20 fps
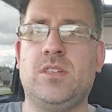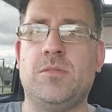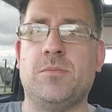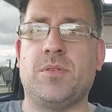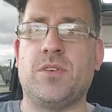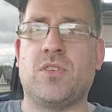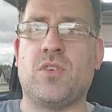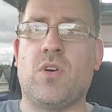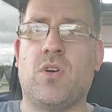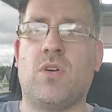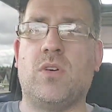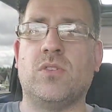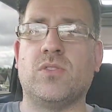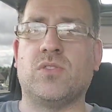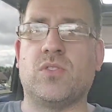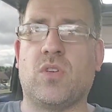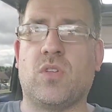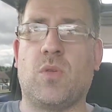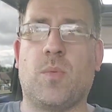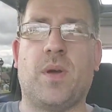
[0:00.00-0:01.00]

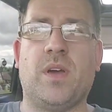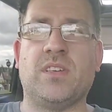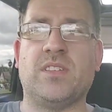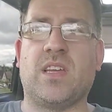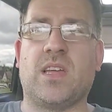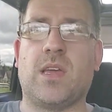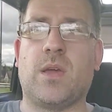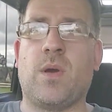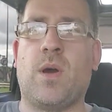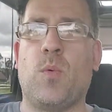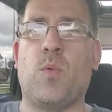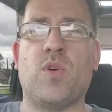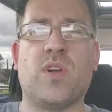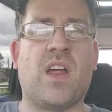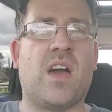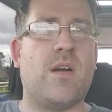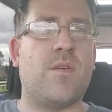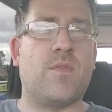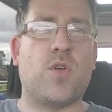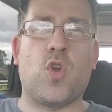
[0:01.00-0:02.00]
because otherwise I would
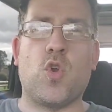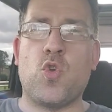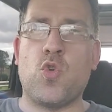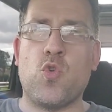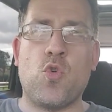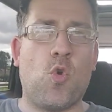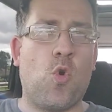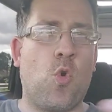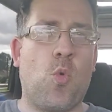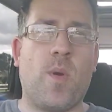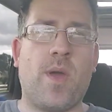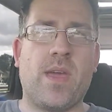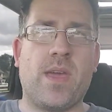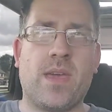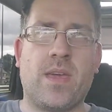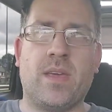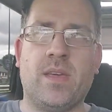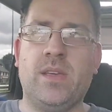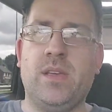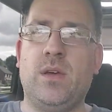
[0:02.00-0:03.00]
have no
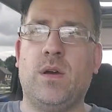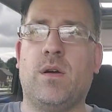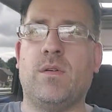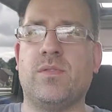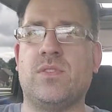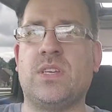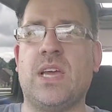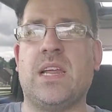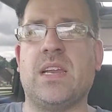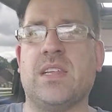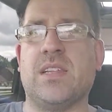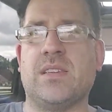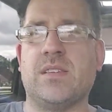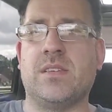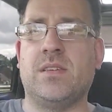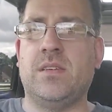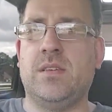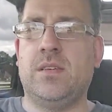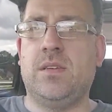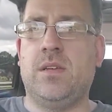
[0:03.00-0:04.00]
way of
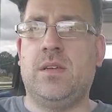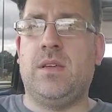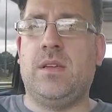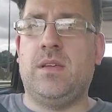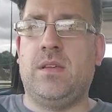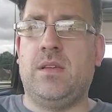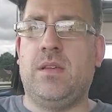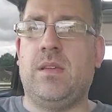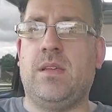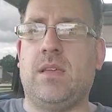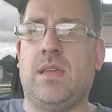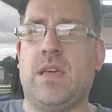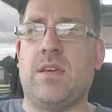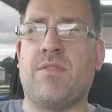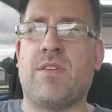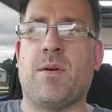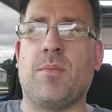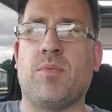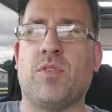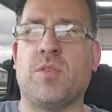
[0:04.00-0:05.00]
telling if
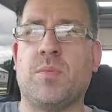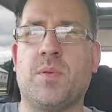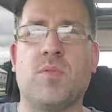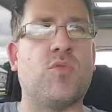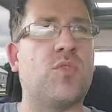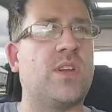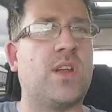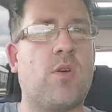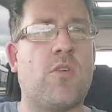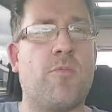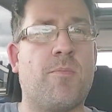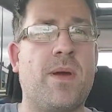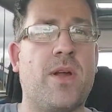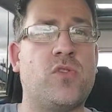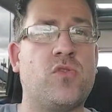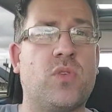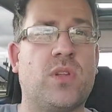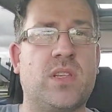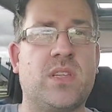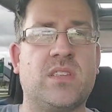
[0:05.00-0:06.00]
I'm going to be running out of
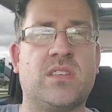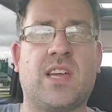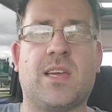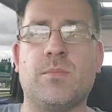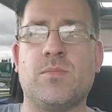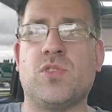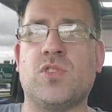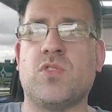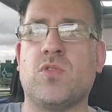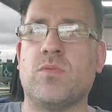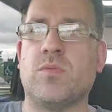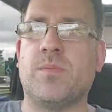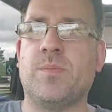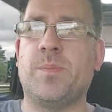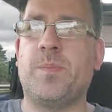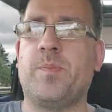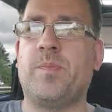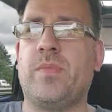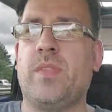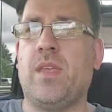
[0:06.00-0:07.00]
petrol anytime
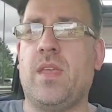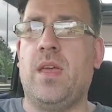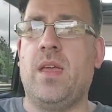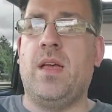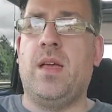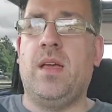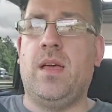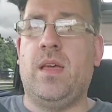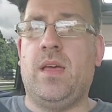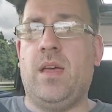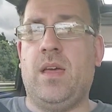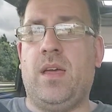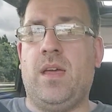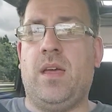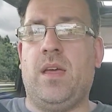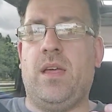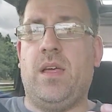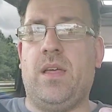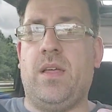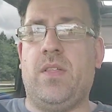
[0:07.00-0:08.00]
soon.
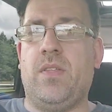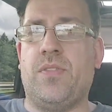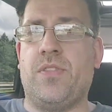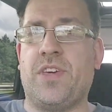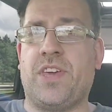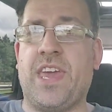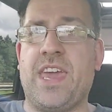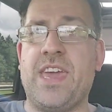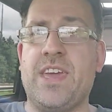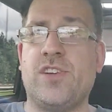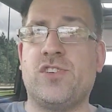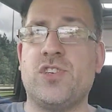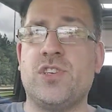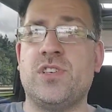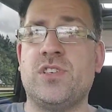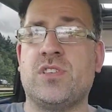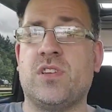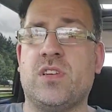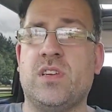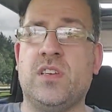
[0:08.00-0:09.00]
The
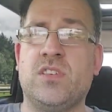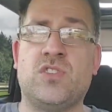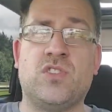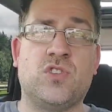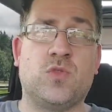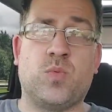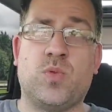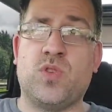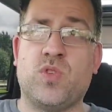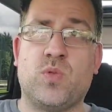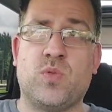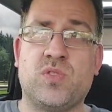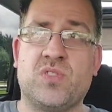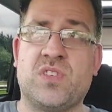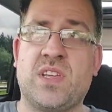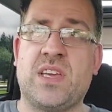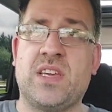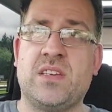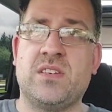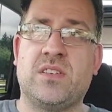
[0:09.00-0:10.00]
gauges is just one of those
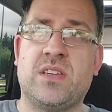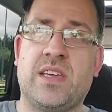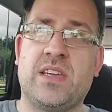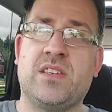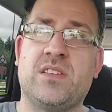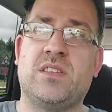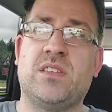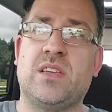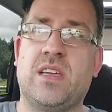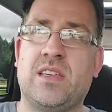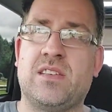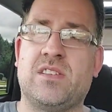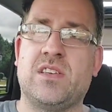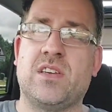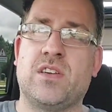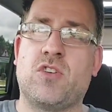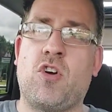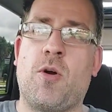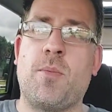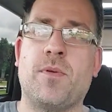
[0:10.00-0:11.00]
things. It's
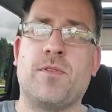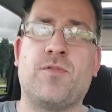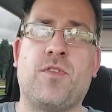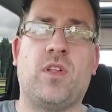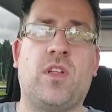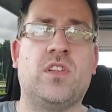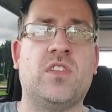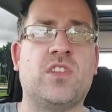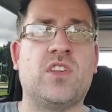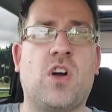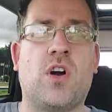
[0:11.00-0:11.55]
a common fault on the